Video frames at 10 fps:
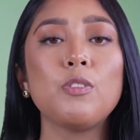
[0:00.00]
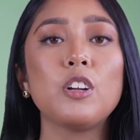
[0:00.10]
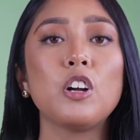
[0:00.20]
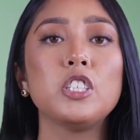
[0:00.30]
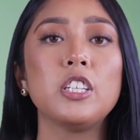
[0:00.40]

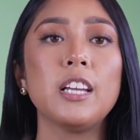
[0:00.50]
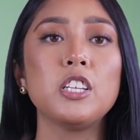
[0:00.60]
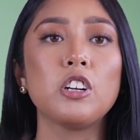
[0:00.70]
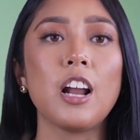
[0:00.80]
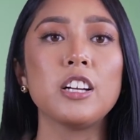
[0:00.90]
refers to the
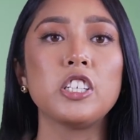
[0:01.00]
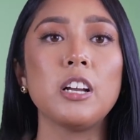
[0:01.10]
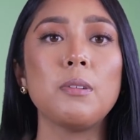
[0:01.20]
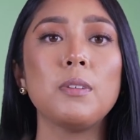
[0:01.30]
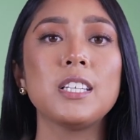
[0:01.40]
introduction
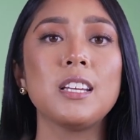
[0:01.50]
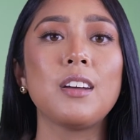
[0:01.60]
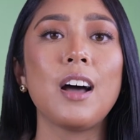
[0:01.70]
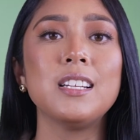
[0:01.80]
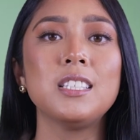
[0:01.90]
of illicit
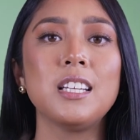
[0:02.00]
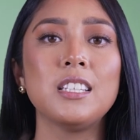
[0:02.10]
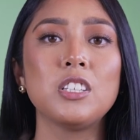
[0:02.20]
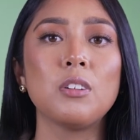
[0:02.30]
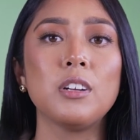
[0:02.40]
funds
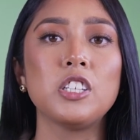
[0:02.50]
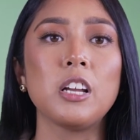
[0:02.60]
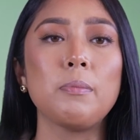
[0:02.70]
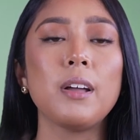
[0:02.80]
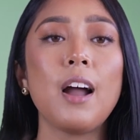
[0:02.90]
into the
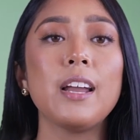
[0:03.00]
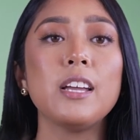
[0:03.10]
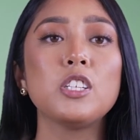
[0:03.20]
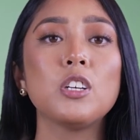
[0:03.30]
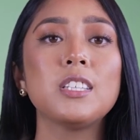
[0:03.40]
legitimate
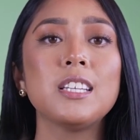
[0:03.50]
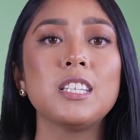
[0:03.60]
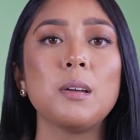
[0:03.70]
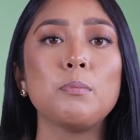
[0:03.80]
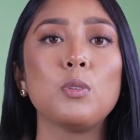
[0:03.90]
financial
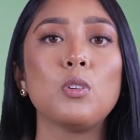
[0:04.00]
system.